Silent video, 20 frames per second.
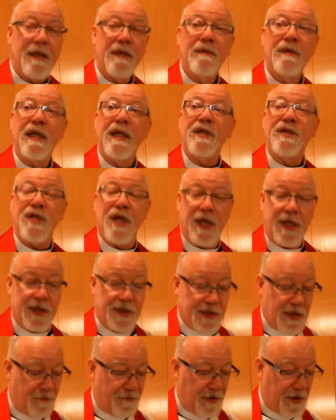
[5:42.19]
teaching
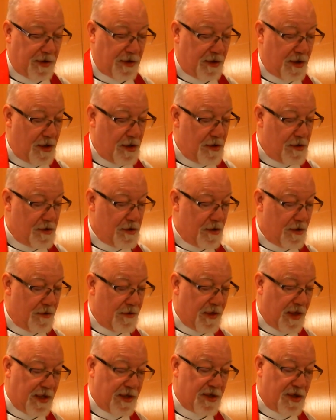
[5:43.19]
something
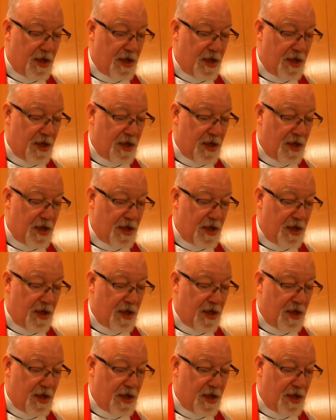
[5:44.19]
that